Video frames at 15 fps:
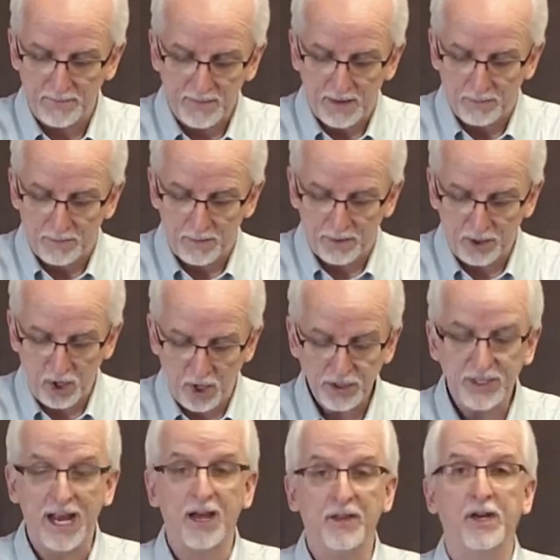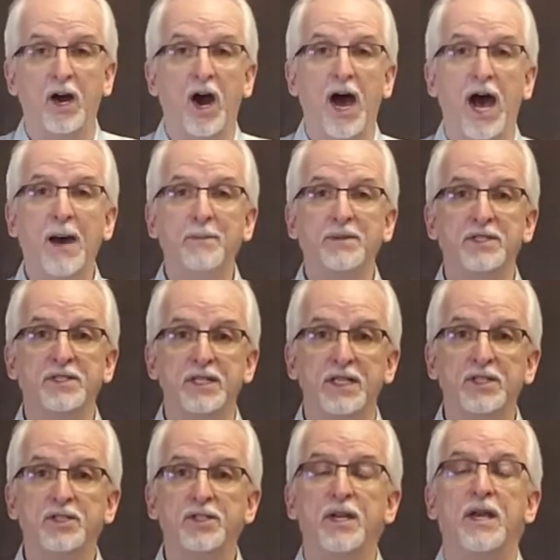But because now they're
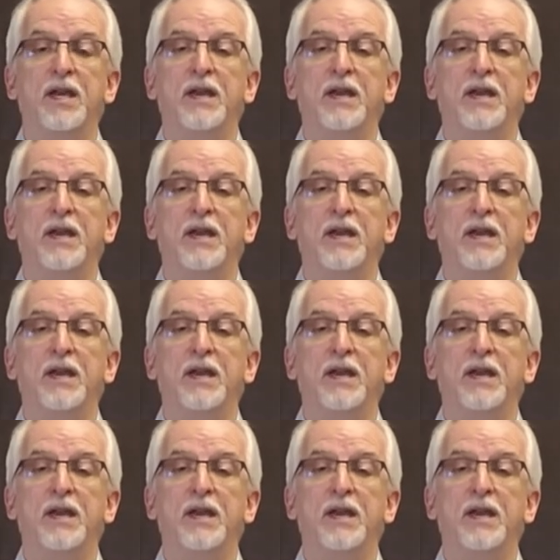opposites,